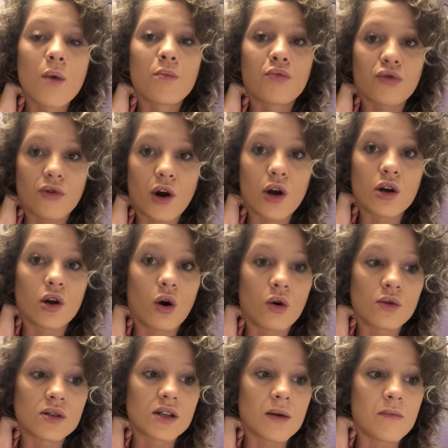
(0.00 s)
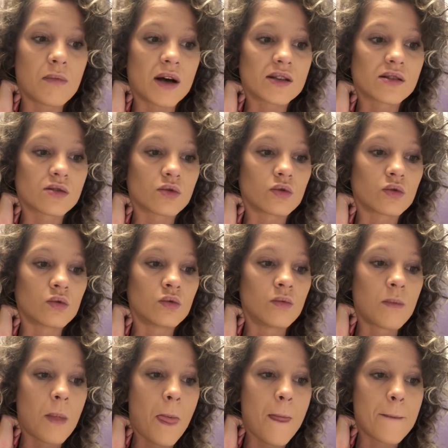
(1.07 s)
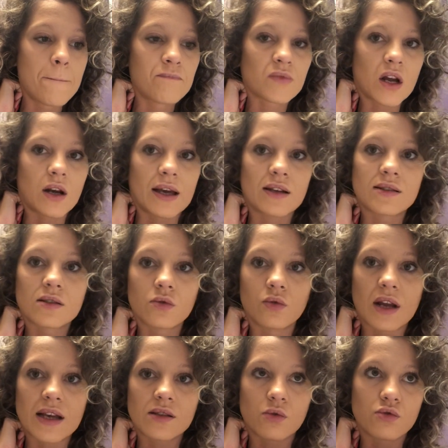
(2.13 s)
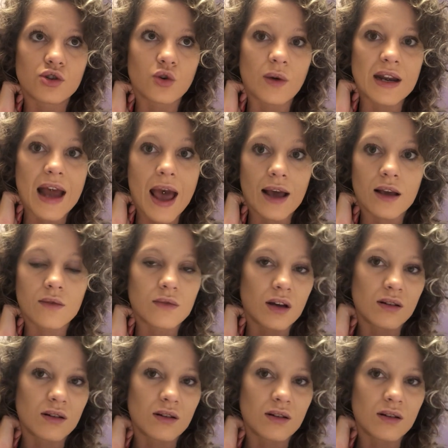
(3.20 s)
prolonged muscle like soreness or joint ache.